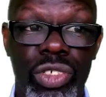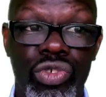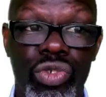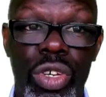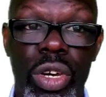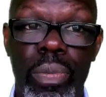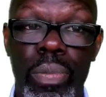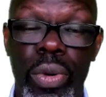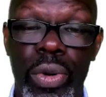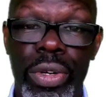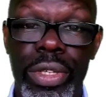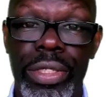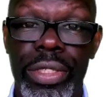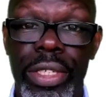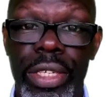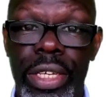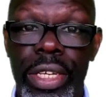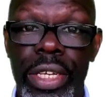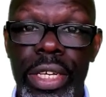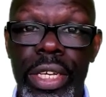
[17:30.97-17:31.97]
trigger point.
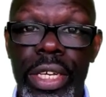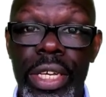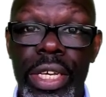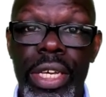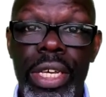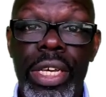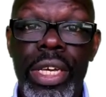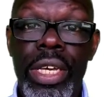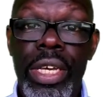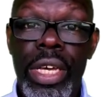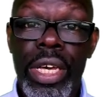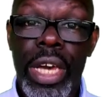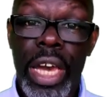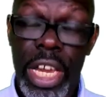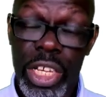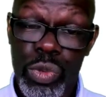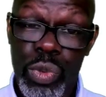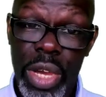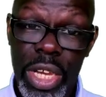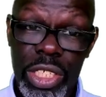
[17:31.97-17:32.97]

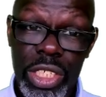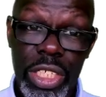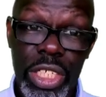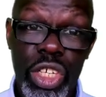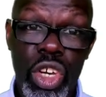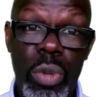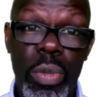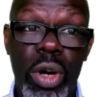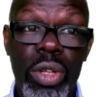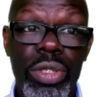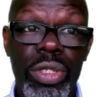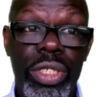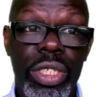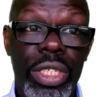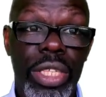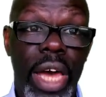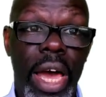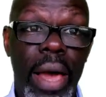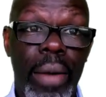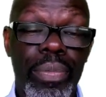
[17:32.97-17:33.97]
As we actually come on to
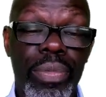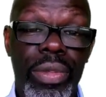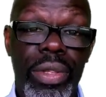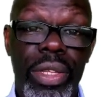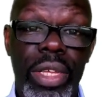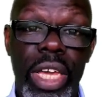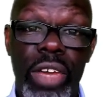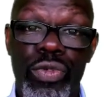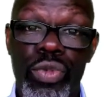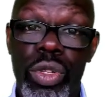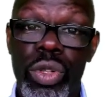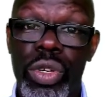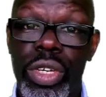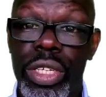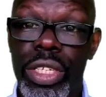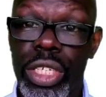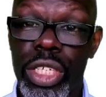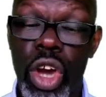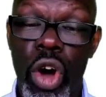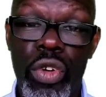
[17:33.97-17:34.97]
that, if we look at
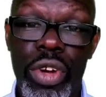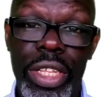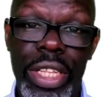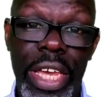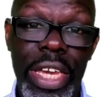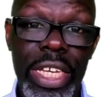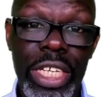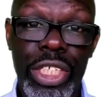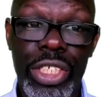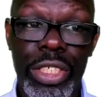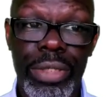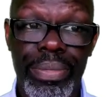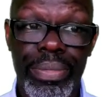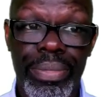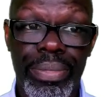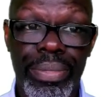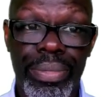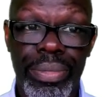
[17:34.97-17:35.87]
the correlation,